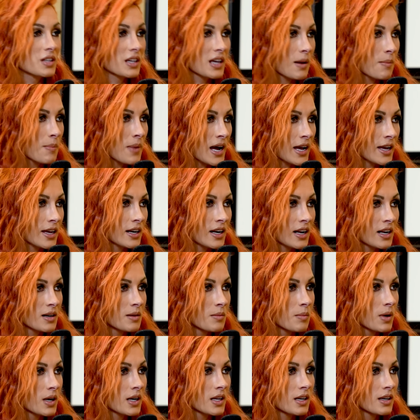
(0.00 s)
to get back at
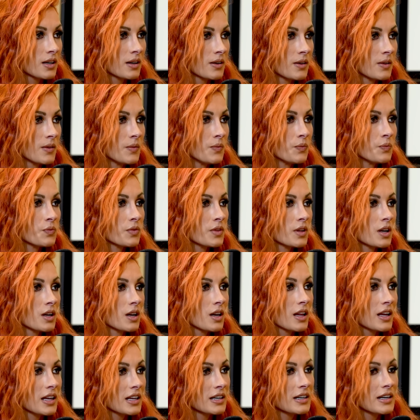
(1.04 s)
anybody. Mm.
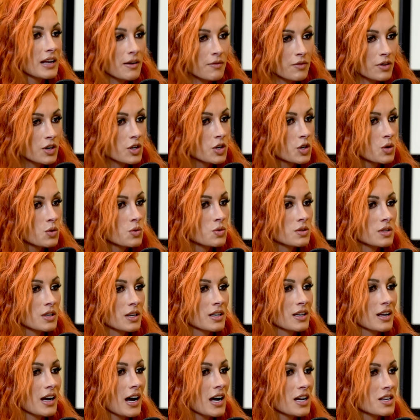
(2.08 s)
Like never use
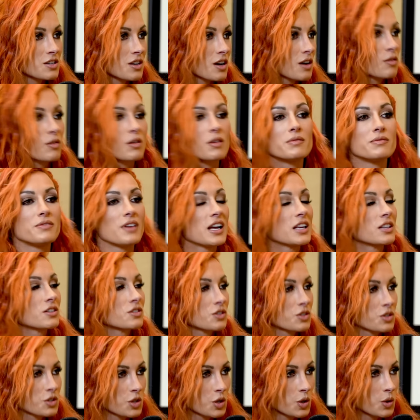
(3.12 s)
it as a
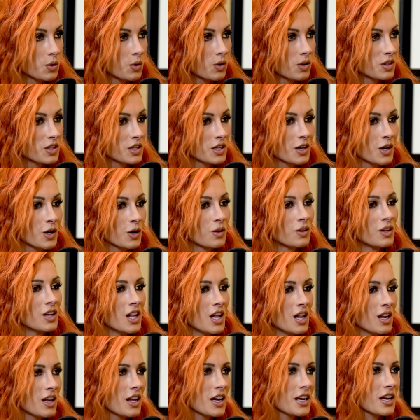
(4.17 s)
revenge tool, you know?
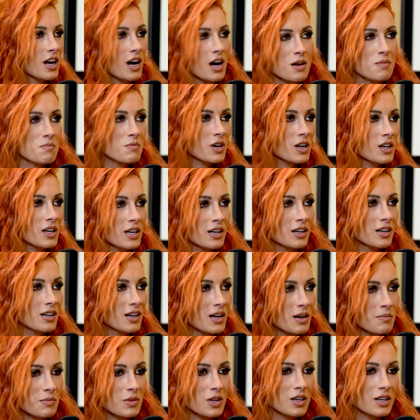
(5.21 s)
Like I'm gonna
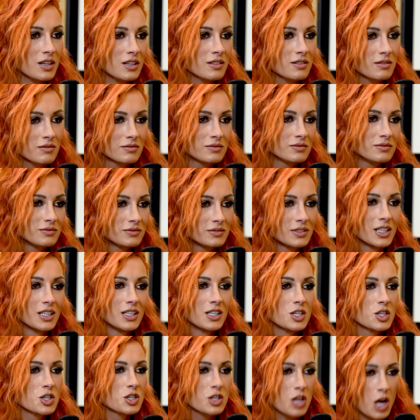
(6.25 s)
I'm gonna
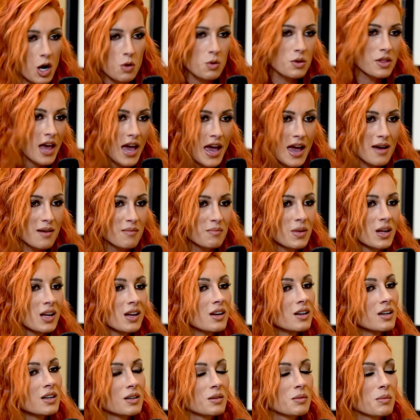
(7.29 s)
show them
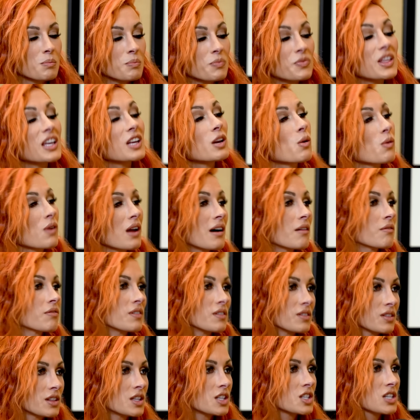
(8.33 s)
they don't have
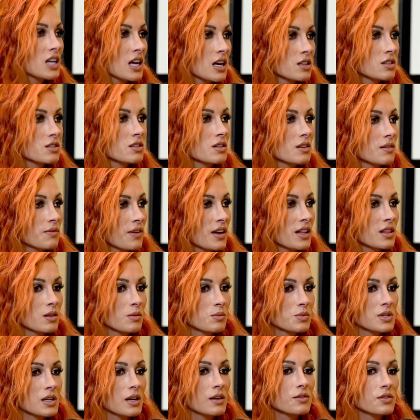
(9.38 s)
the chance to defend
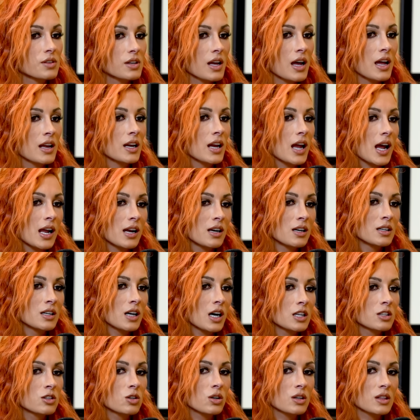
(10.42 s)
themselves. And and
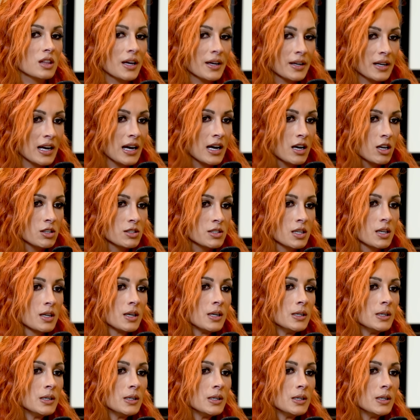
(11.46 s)
I took that as